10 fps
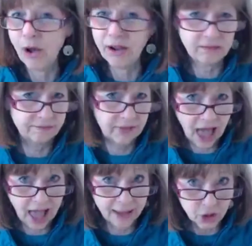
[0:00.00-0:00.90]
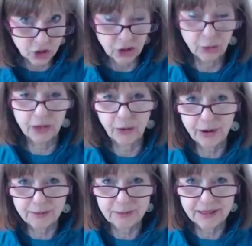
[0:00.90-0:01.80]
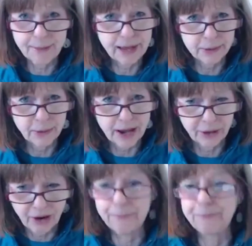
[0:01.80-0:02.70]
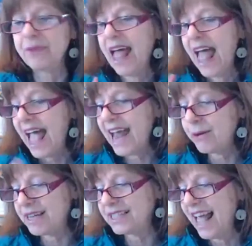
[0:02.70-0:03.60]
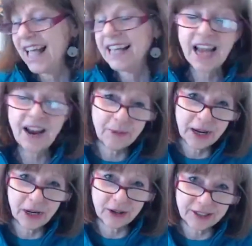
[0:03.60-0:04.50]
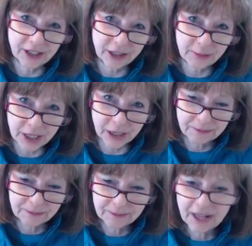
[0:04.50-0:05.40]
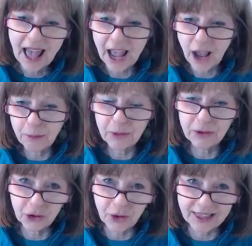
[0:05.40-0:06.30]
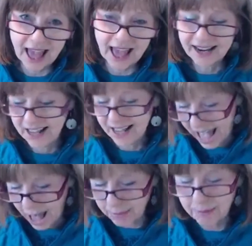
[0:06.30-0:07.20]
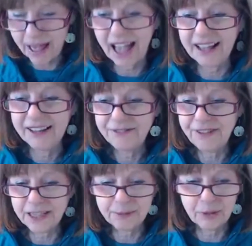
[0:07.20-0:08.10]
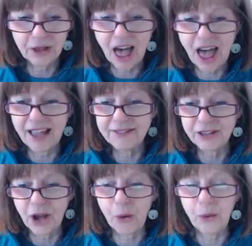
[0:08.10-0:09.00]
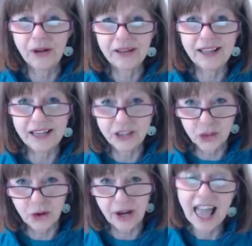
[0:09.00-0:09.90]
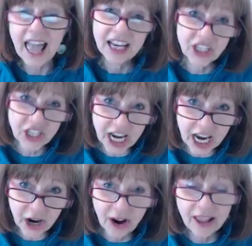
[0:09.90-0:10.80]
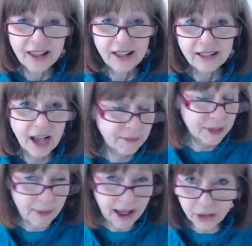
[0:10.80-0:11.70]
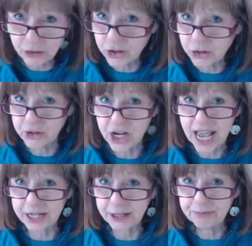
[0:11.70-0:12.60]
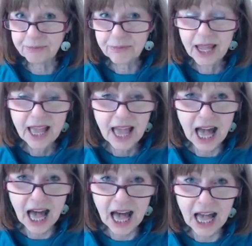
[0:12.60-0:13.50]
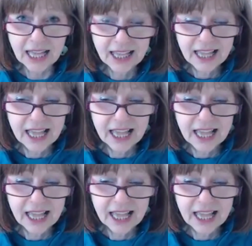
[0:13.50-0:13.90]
Oh, I'm sure you would agree with me. That makes me want to cry. Anyways, it's time for me to go start some dinner. I hope you enjoyed that. I'll be back Facebook Live, so enjoy. Share, come to my YouTube channel. Uh,